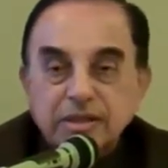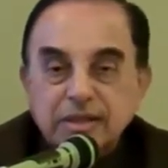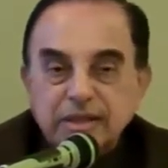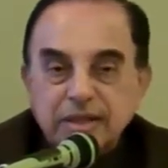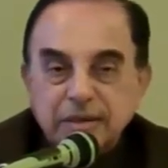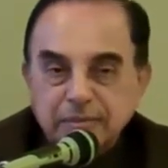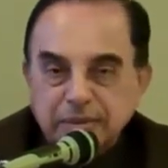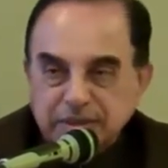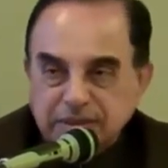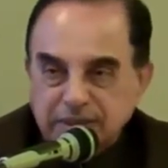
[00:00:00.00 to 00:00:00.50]

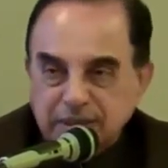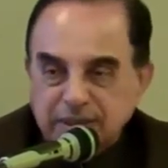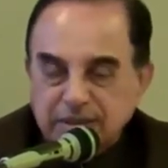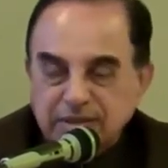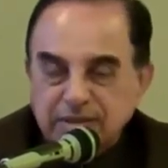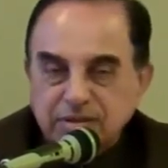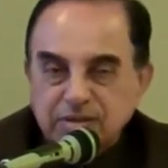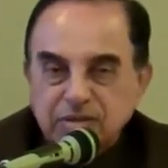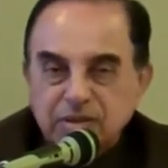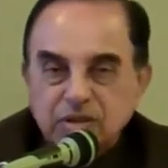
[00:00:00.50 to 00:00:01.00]
limited
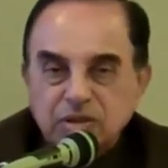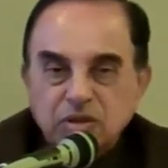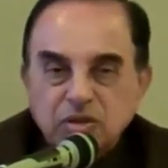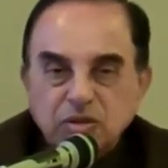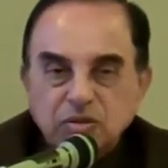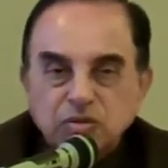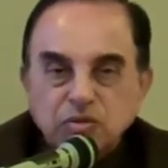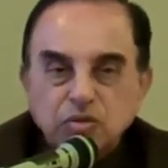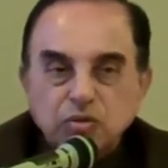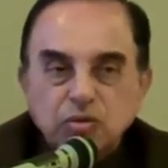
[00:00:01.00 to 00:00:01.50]

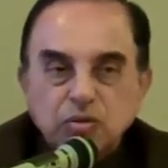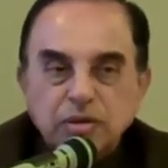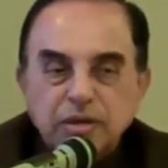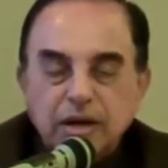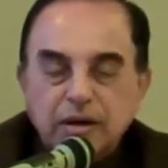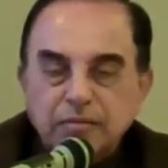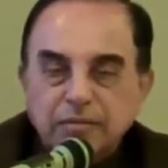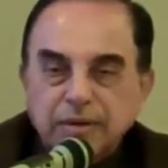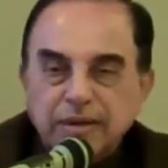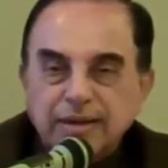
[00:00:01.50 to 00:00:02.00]
to
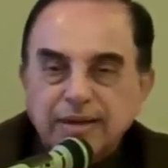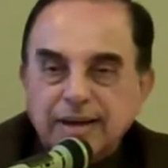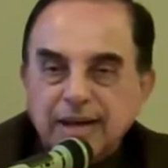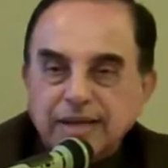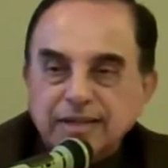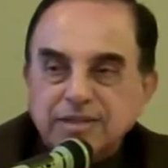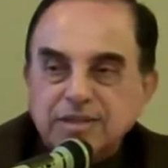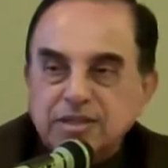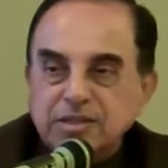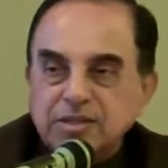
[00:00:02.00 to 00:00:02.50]
government
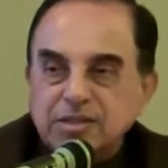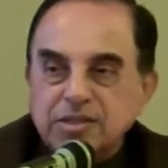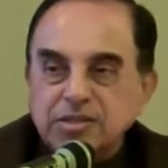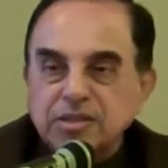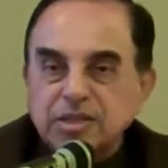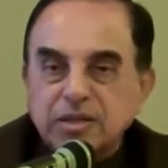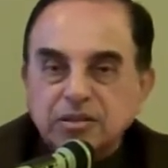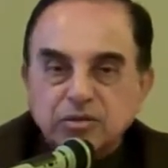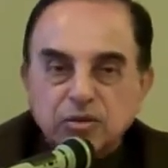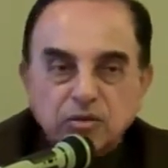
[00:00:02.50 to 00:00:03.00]

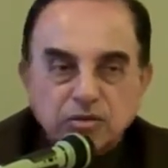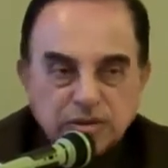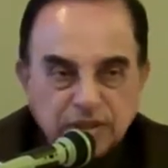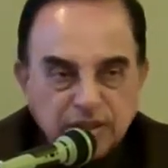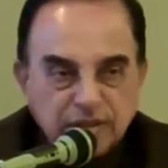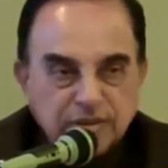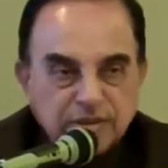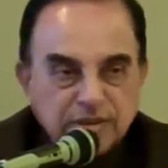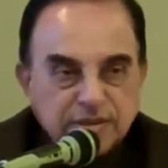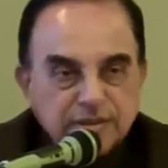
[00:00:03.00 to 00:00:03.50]
licenses and
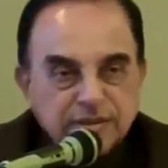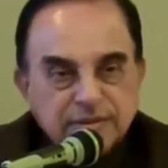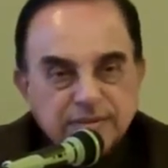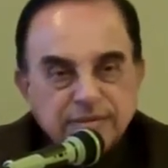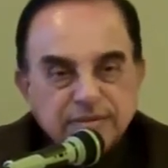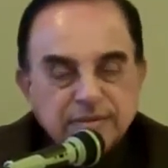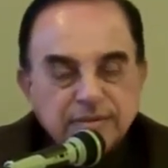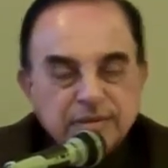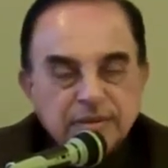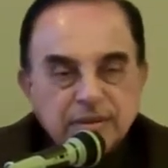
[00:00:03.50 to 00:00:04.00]
quotas.
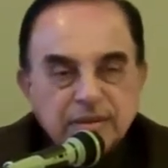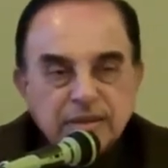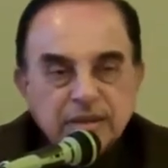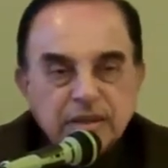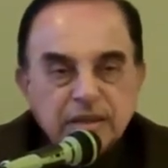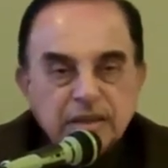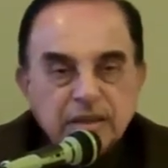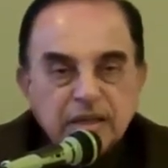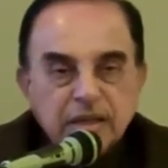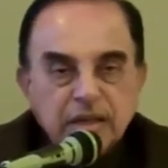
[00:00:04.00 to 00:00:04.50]

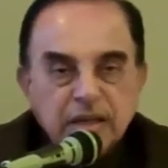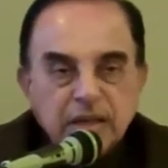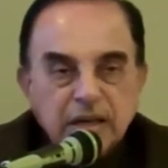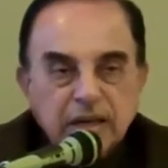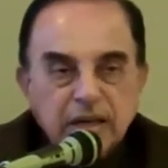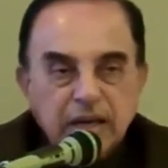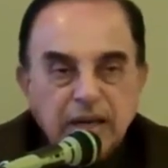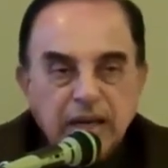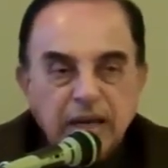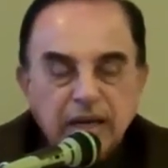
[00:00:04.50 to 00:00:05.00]

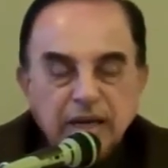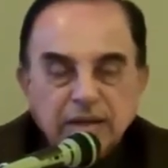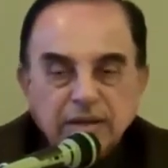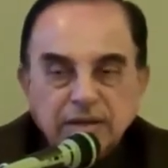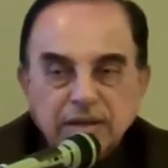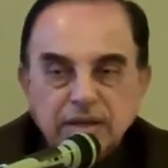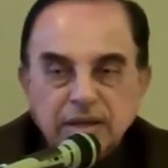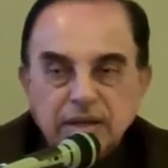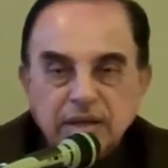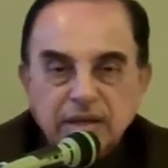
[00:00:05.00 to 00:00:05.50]

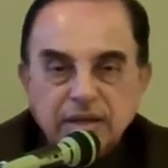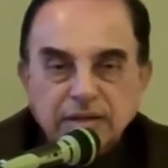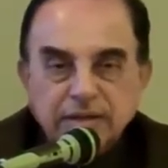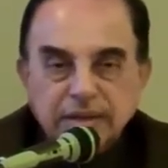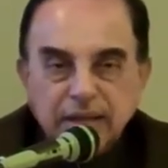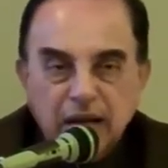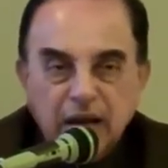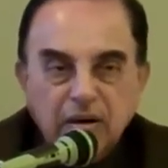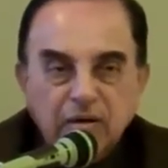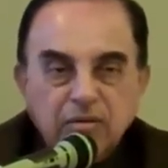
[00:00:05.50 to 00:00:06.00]
And
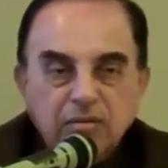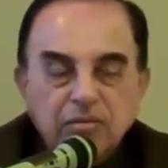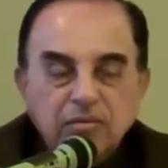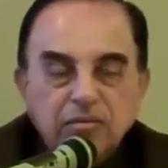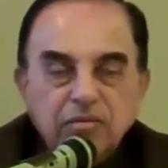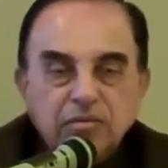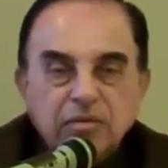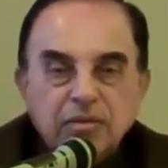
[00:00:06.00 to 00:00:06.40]
now,